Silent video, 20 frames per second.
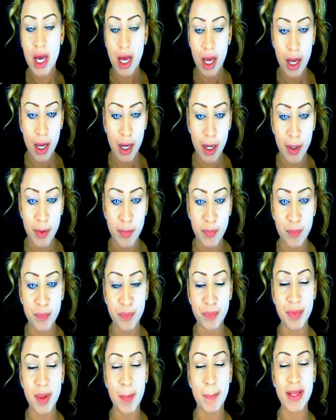
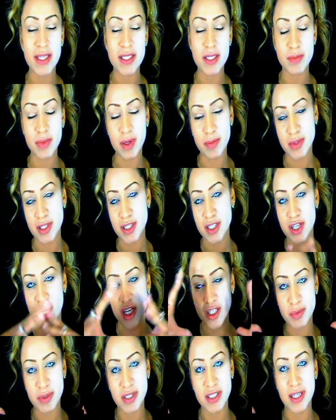but sometimes it's
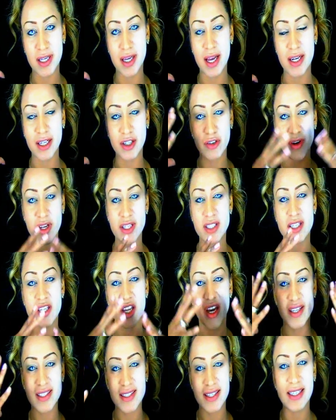nice because it kind of creates a
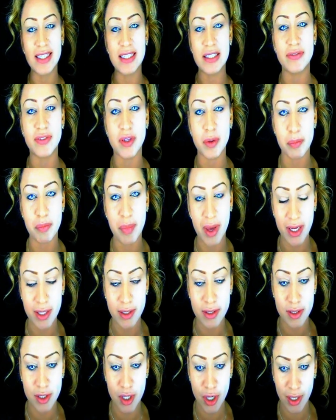nice even base.